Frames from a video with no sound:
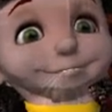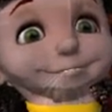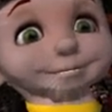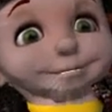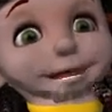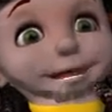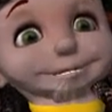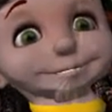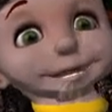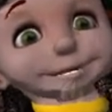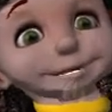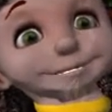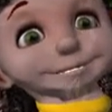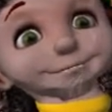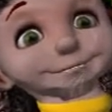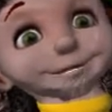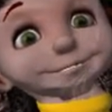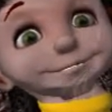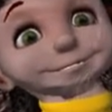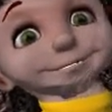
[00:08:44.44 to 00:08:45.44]
He called all
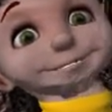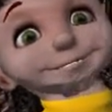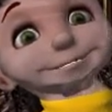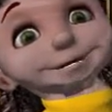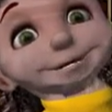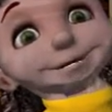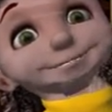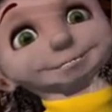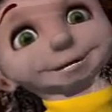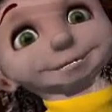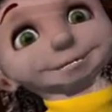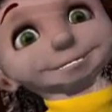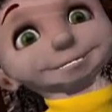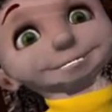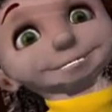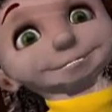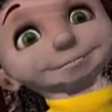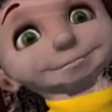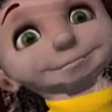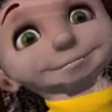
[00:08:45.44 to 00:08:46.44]
to the assembly
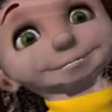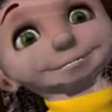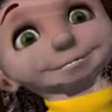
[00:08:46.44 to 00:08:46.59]
place,